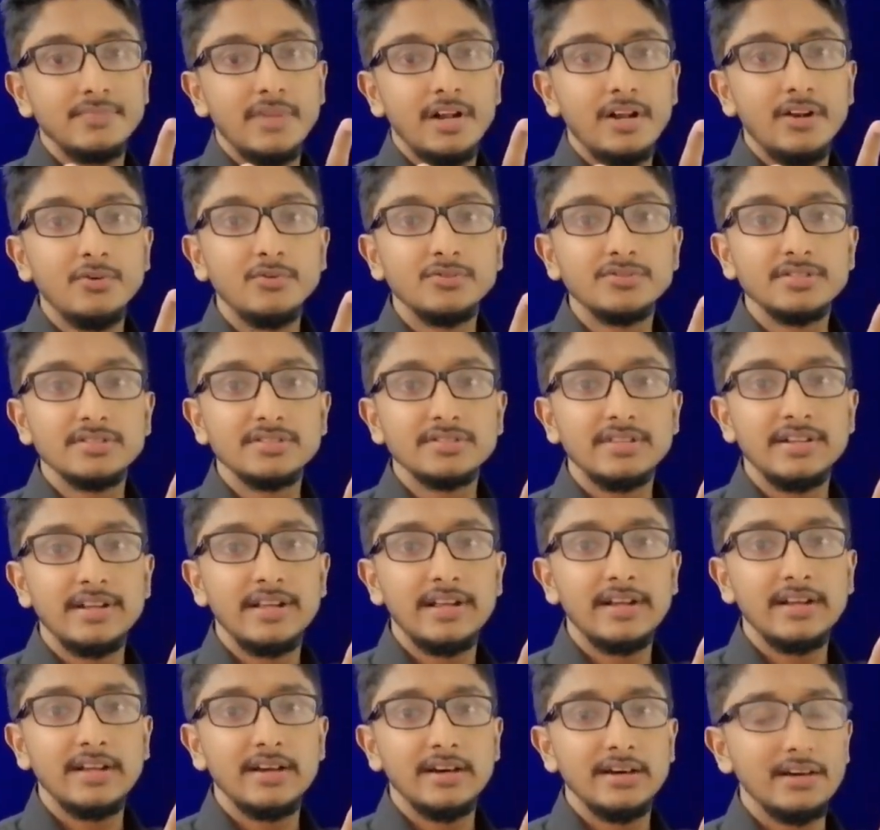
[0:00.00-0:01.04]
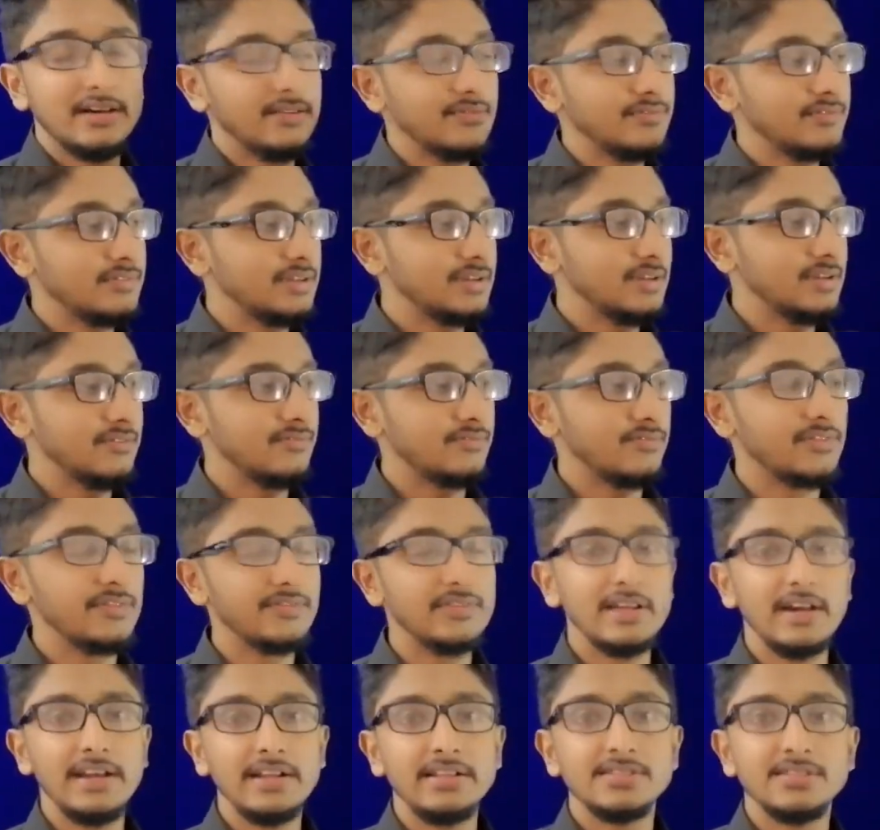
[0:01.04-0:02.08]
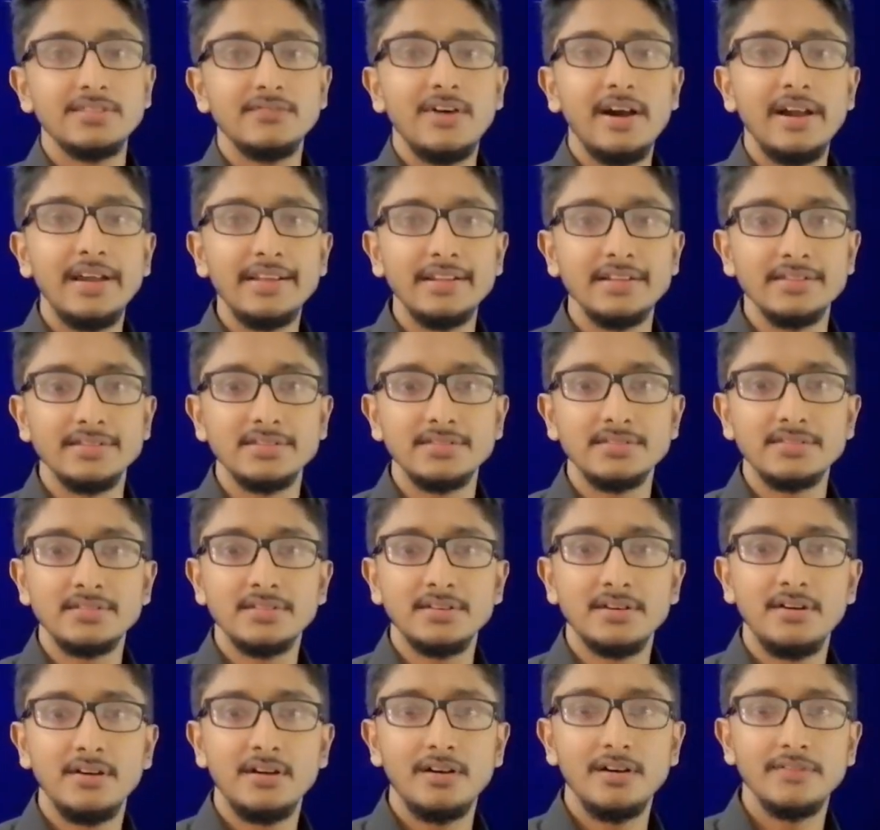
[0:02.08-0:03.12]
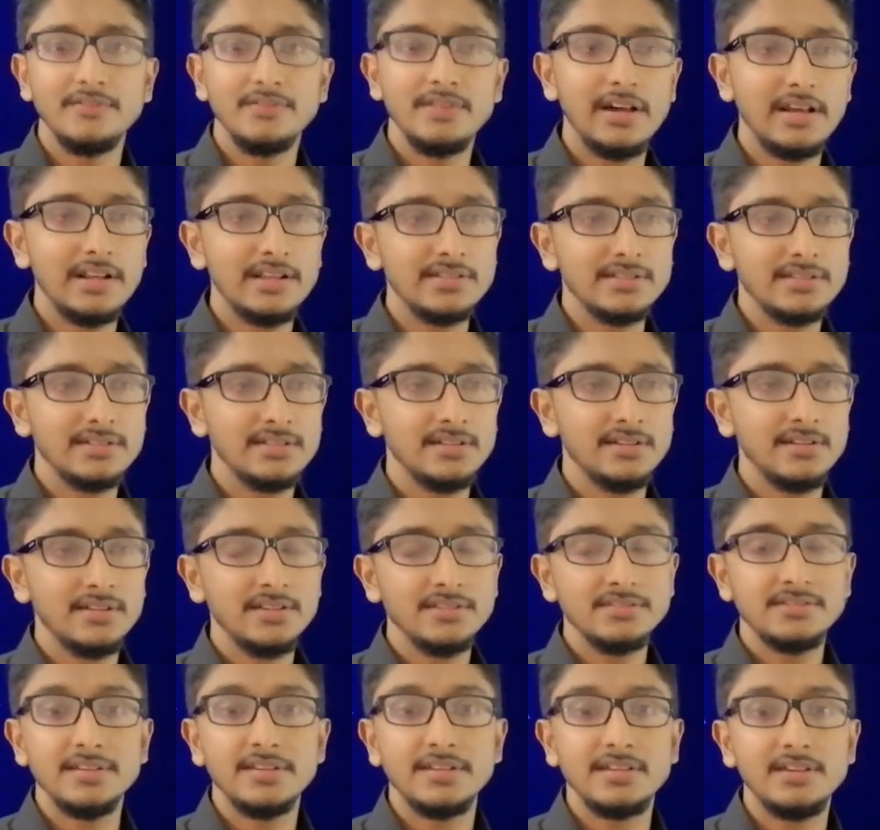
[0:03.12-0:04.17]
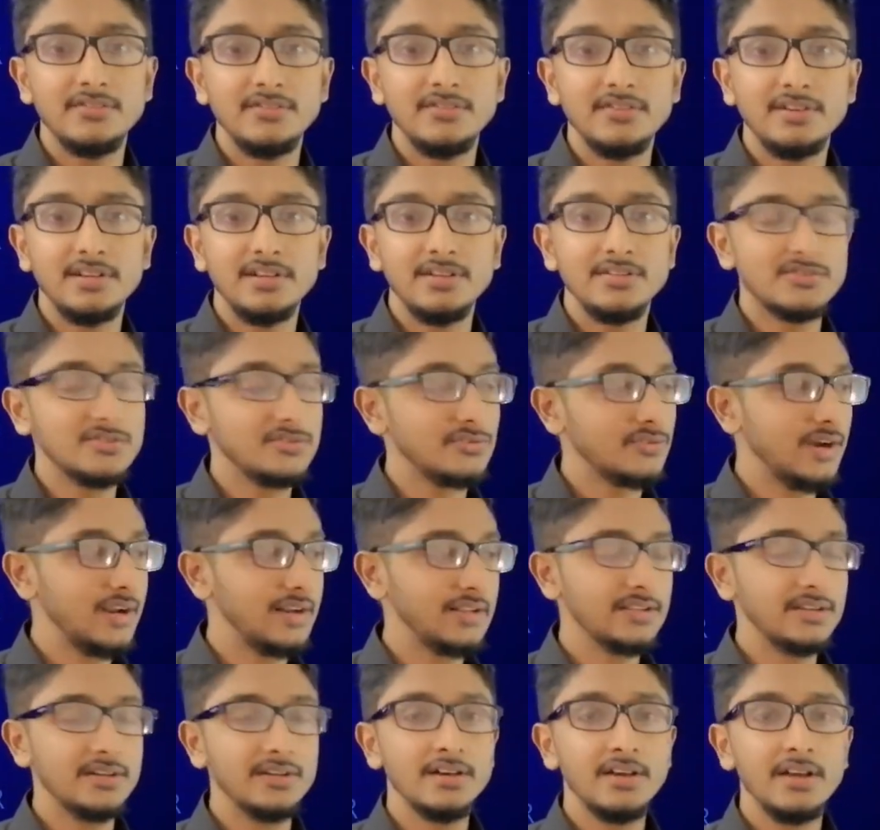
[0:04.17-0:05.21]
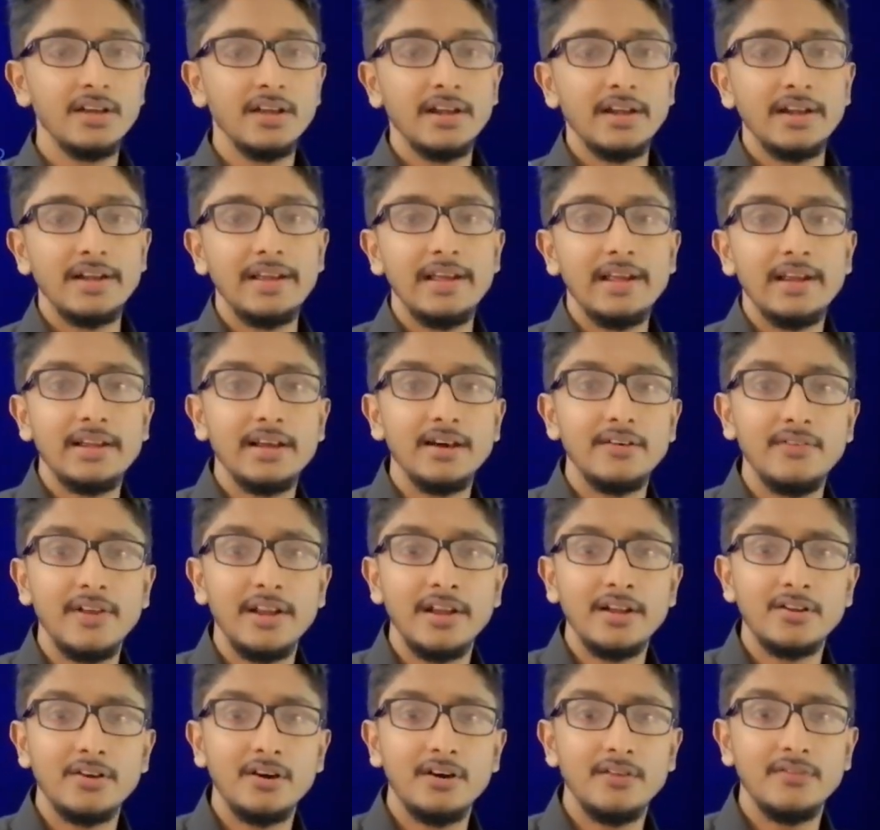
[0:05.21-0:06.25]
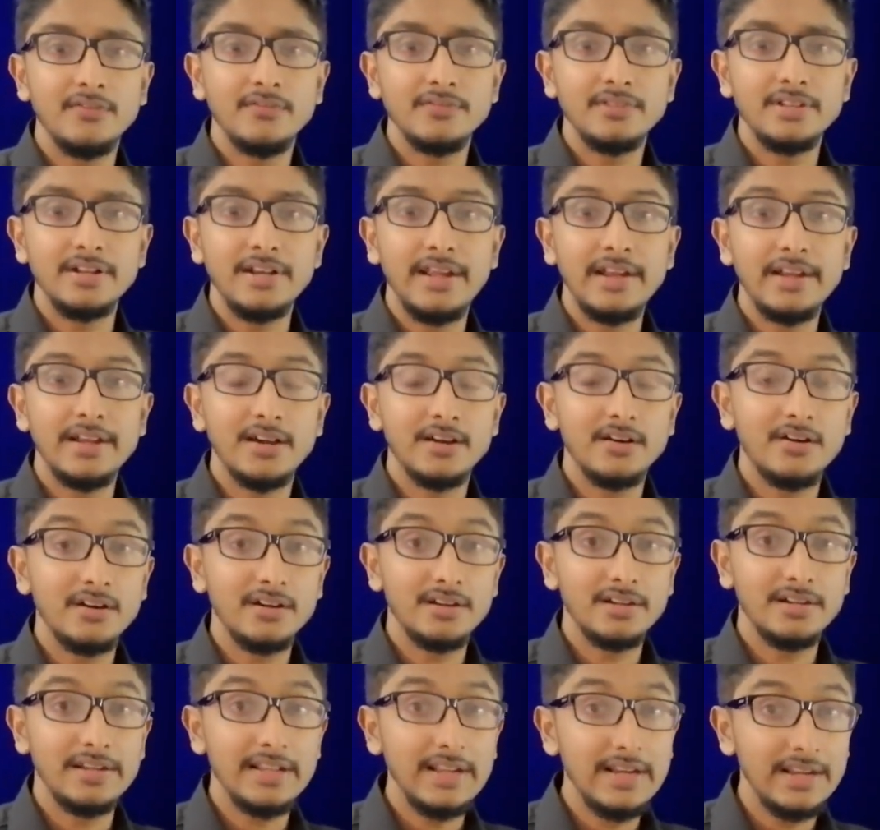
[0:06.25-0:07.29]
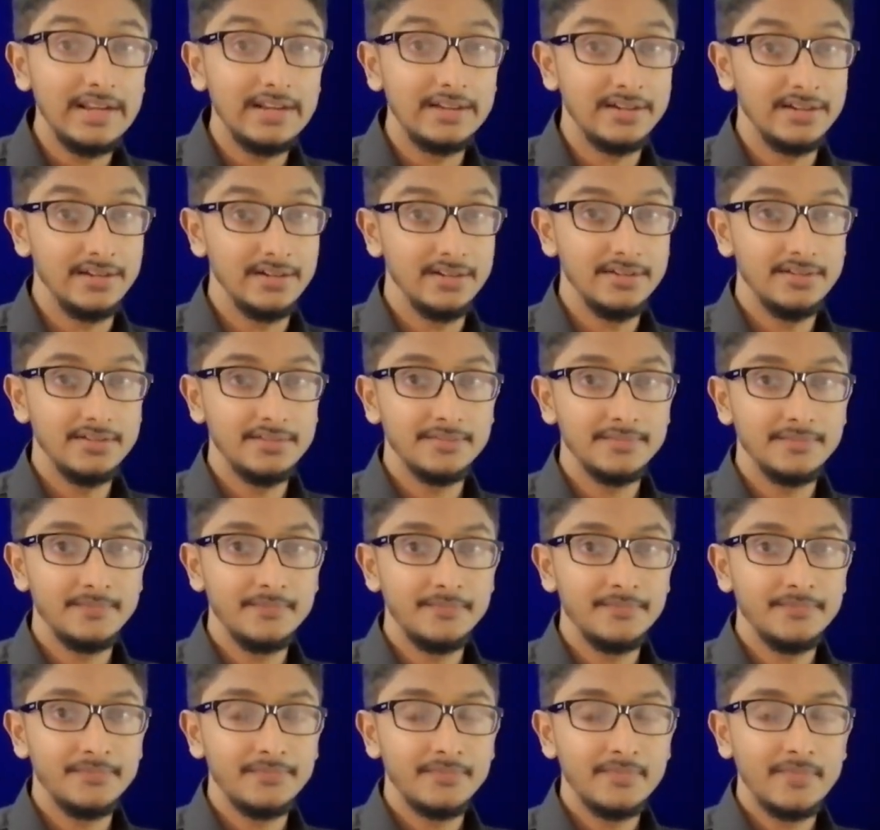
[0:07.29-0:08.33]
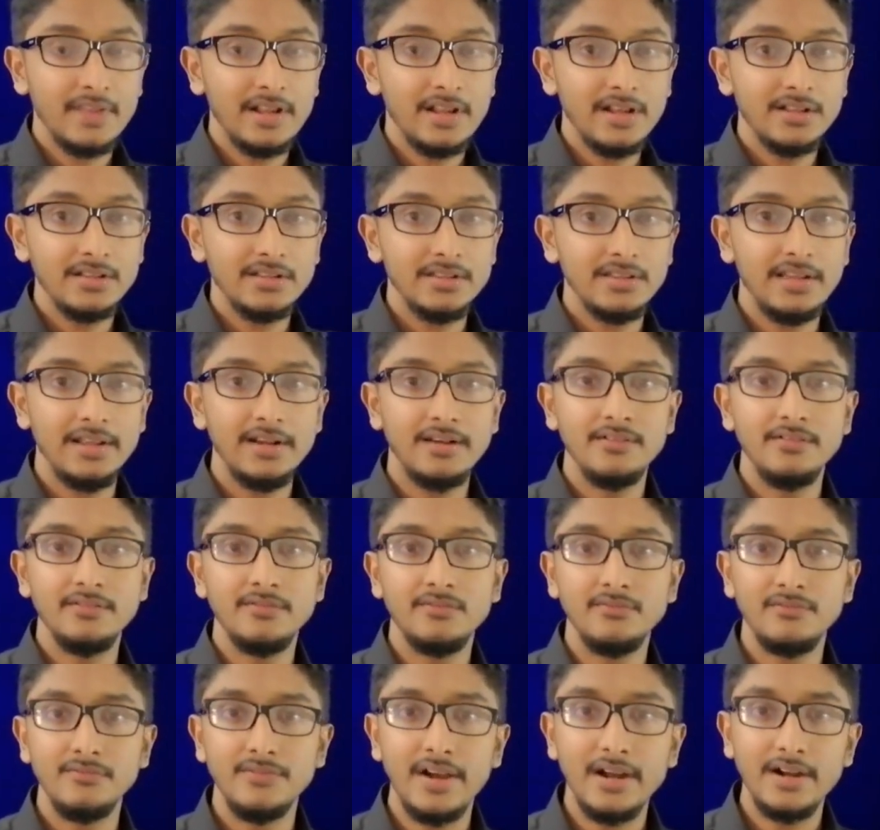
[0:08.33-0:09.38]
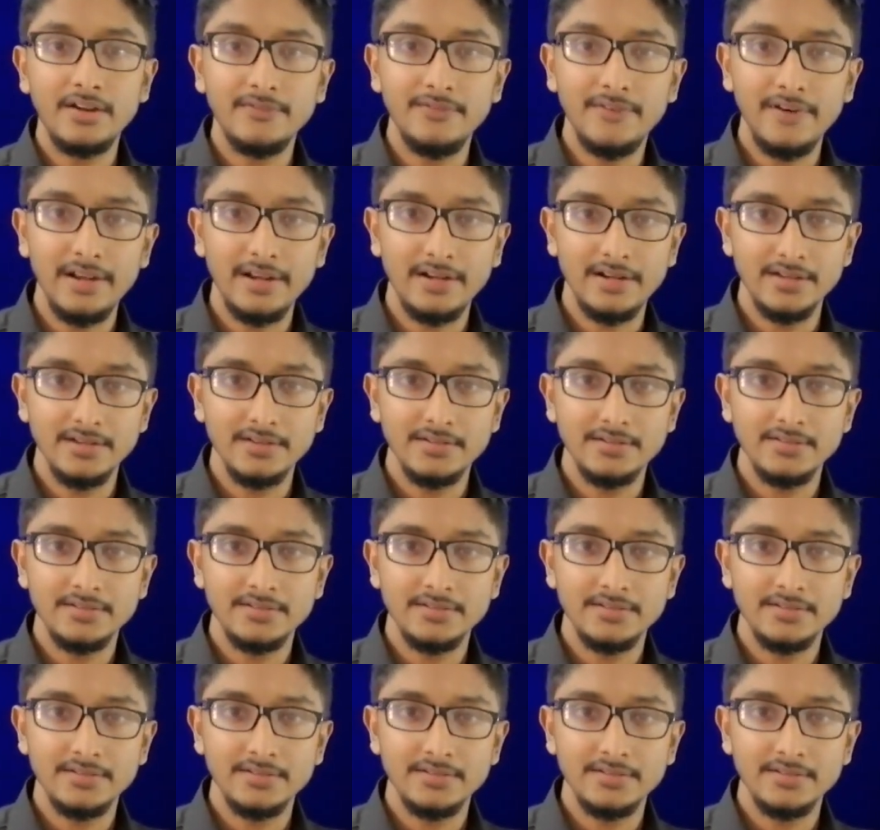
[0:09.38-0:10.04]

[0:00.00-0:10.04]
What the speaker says: loses the data, if there is a virus or if there is a security issue and the data went off, the data got deleted, then we have to find.